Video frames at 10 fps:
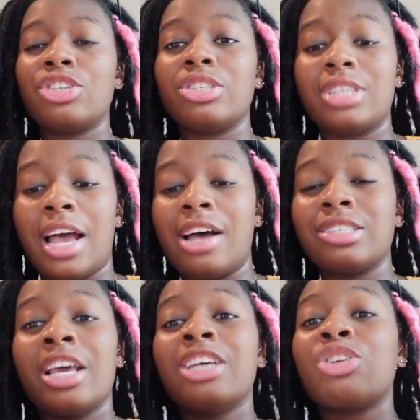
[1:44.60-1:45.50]
her
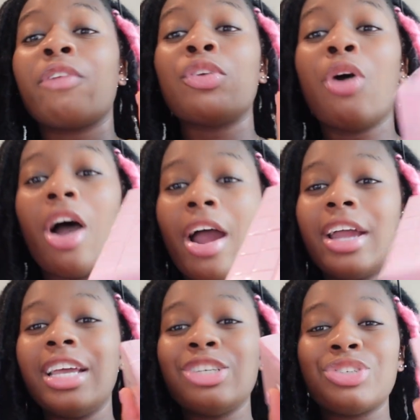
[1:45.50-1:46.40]
styles. So if you
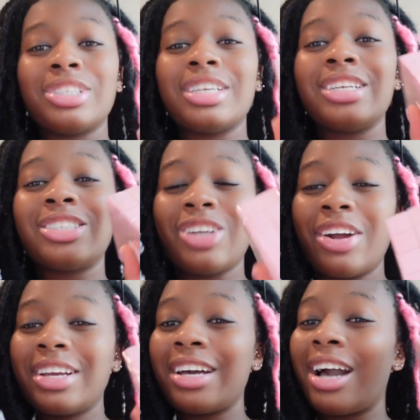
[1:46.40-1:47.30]
are interested in
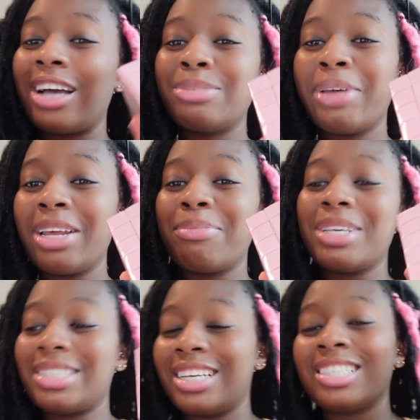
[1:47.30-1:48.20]
starting a cosmetic
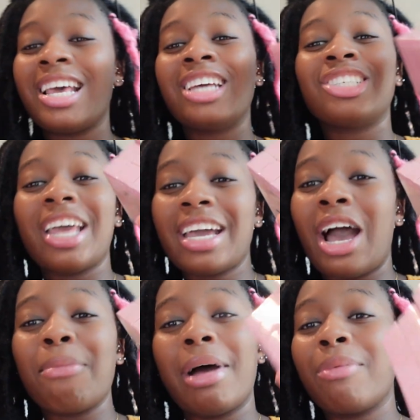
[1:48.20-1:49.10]
business, check
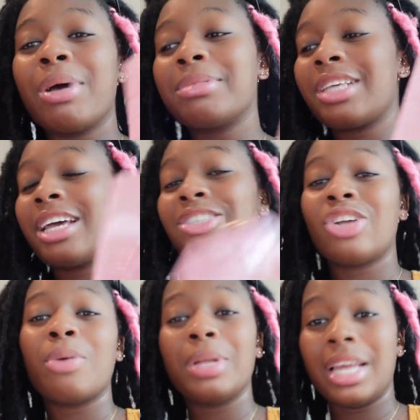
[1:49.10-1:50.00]
out my website.
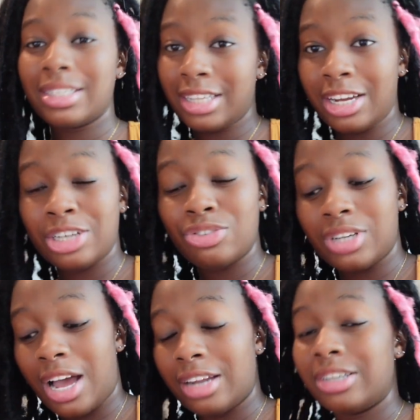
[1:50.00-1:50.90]
Start with less than
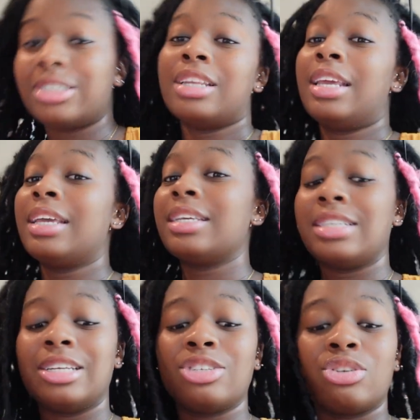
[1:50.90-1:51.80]
$100. The link is
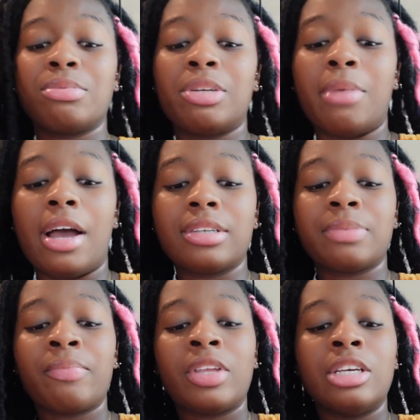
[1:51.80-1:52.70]
in the description box.
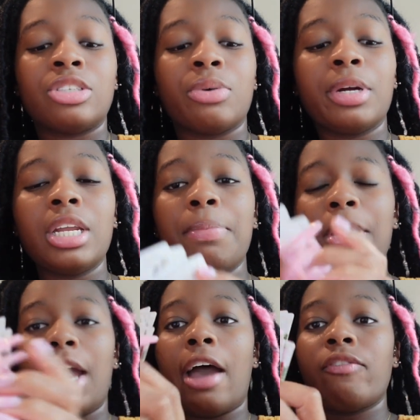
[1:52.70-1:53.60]
So we're gonna
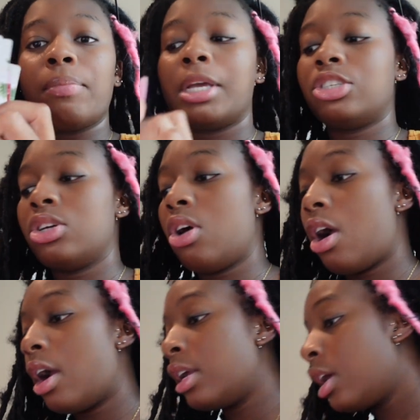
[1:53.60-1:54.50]
pick an affirmation
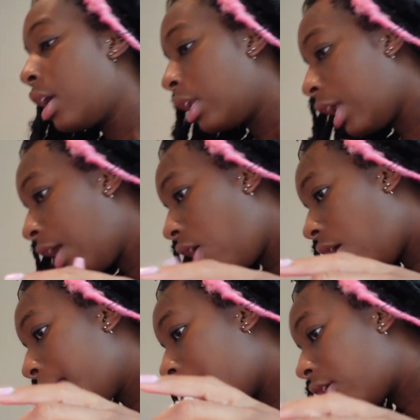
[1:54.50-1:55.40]
card. Not
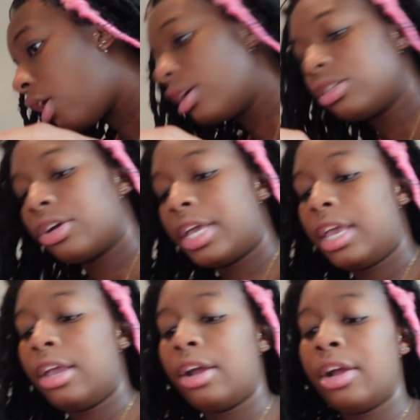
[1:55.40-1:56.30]
all my cards are
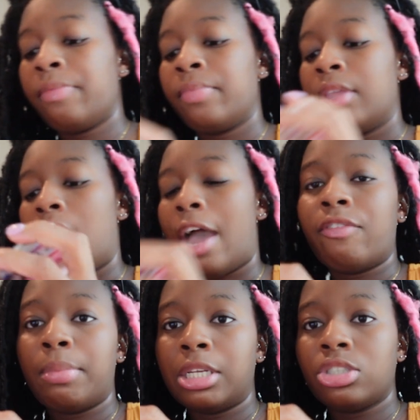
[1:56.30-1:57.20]
here.
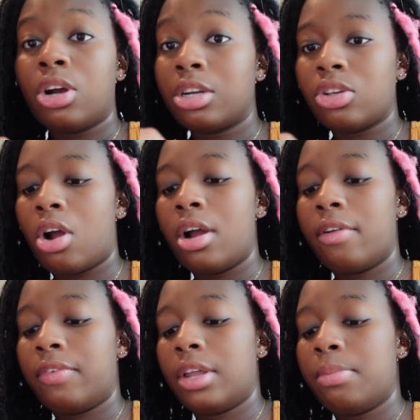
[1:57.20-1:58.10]
Affirmation cards are
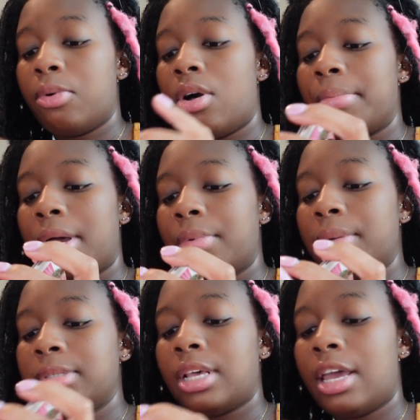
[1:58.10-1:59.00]
available on my
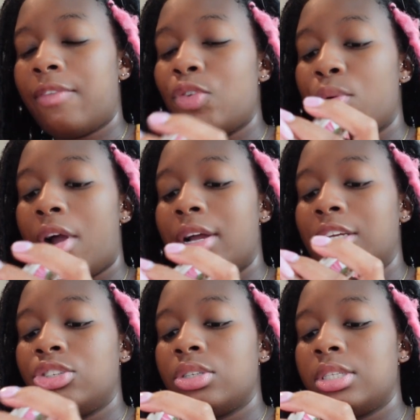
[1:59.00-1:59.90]
website if you are
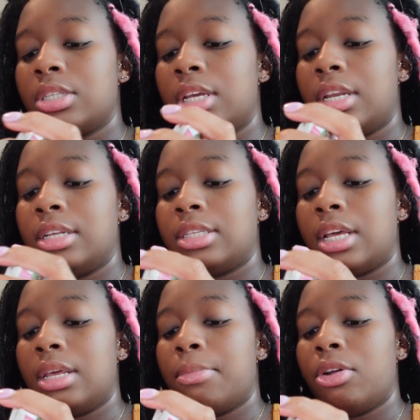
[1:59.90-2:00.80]
interested in
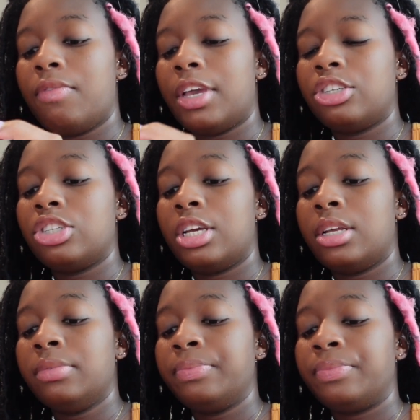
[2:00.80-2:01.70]
daily
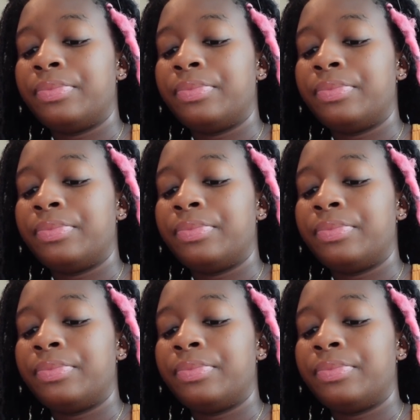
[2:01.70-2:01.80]
motivation.